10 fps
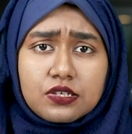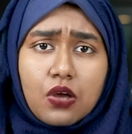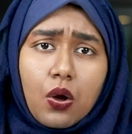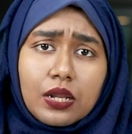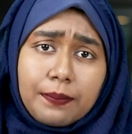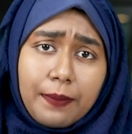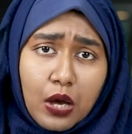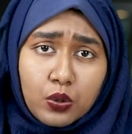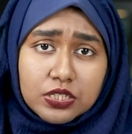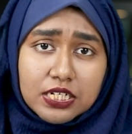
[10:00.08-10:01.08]
is all
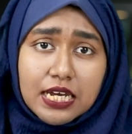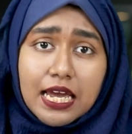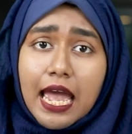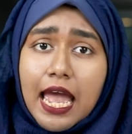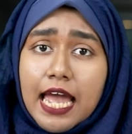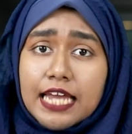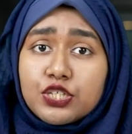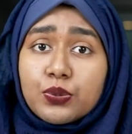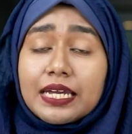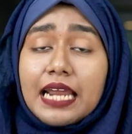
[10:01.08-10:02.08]
about,
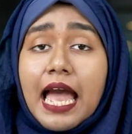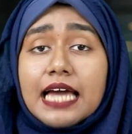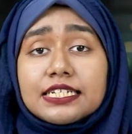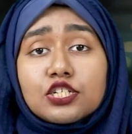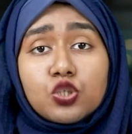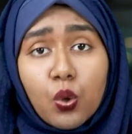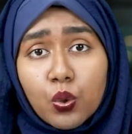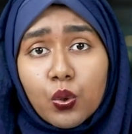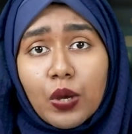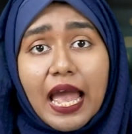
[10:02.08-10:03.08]
and you can add a
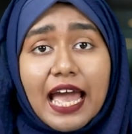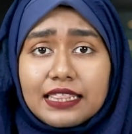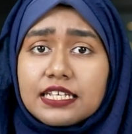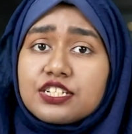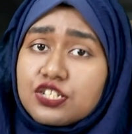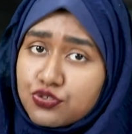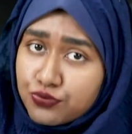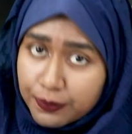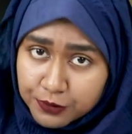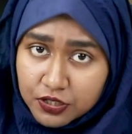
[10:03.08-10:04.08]
logo and a
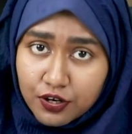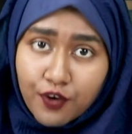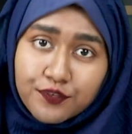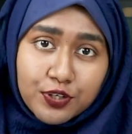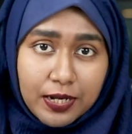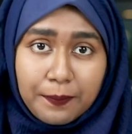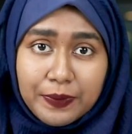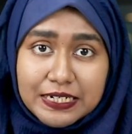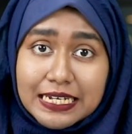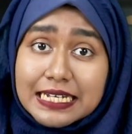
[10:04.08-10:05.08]
description of your company